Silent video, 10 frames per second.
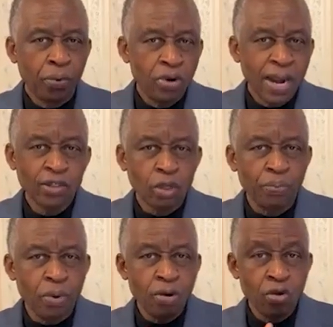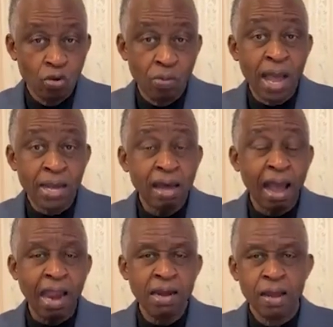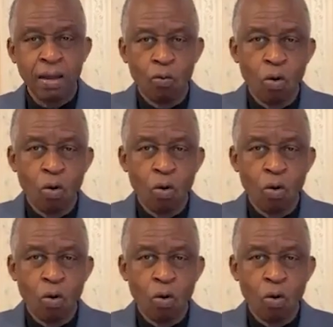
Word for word: pronounced upon humankind,